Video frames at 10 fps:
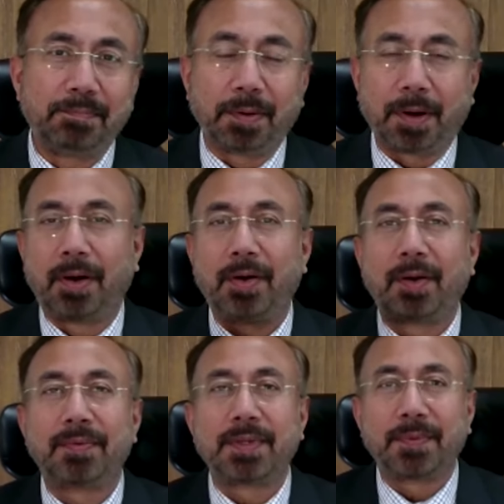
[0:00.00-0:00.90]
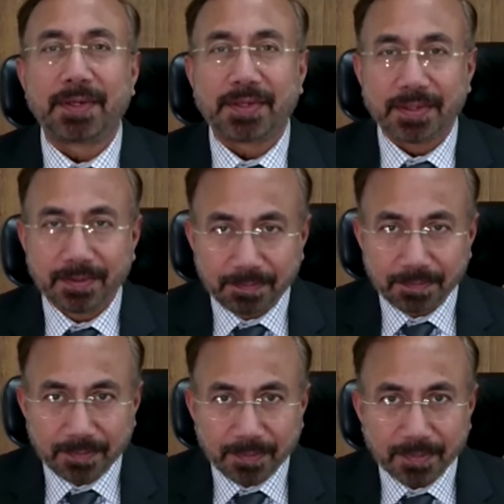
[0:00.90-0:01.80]
broad observation
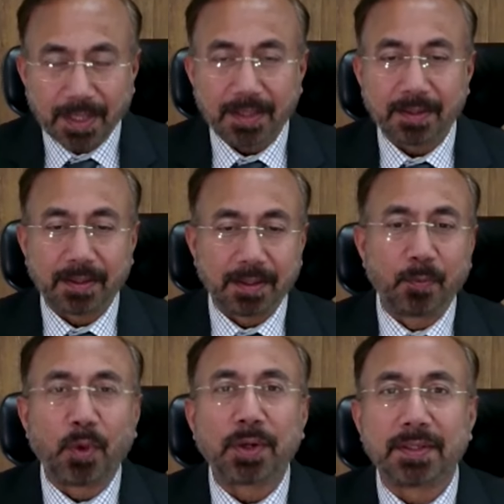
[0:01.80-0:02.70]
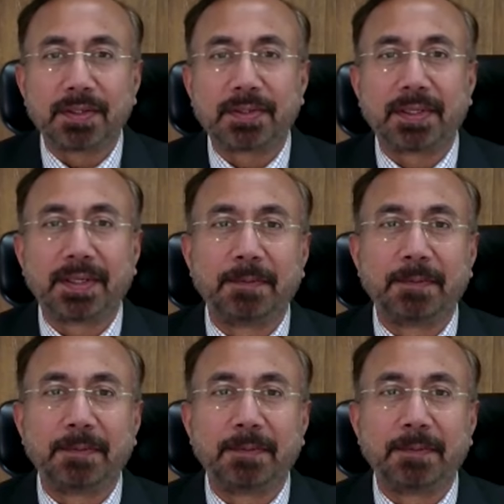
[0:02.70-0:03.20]
that what this